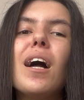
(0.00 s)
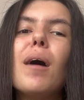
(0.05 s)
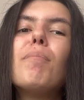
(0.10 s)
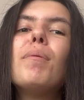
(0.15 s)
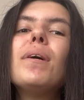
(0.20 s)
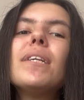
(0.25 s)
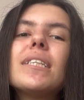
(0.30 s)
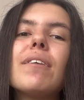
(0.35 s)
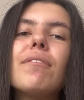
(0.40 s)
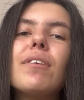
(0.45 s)

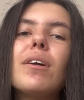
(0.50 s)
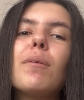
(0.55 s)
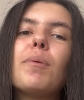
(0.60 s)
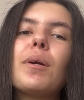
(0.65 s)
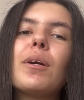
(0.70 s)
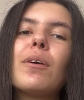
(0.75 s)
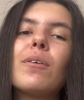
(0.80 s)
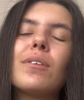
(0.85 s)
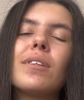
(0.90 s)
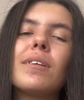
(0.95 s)
Please give it a
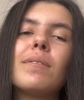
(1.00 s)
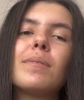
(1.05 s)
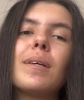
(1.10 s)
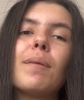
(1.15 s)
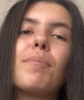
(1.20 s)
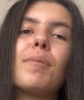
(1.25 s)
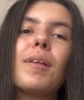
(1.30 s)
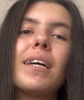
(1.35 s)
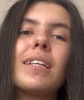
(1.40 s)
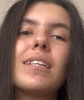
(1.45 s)
big old thumbs
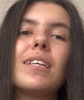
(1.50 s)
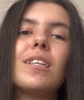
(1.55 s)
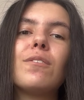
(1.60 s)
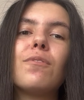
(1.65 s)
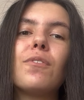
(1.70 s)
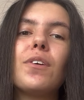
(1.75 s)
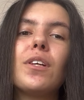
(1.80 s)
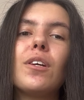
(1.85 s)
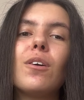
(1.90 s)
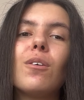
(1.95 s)
up, like this
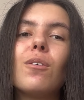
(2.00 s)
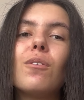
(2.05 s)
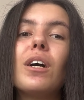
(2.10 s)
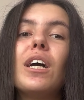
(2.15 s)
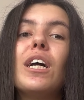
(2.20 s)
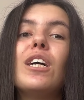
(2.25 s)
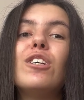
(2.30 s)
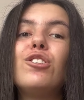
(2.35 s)
video,